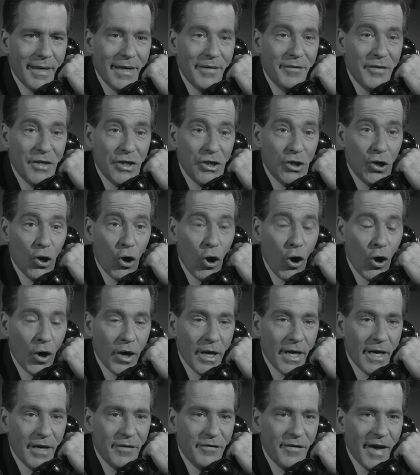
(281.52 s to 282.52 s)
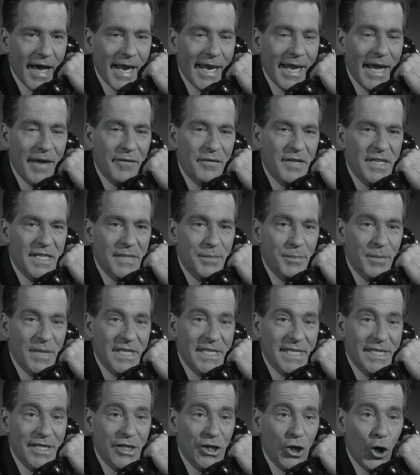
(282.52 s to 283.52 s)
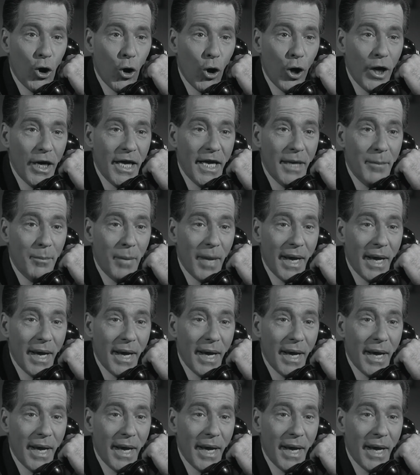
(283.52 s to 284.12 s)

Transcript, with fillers: If it's long enough, I'll have this business coining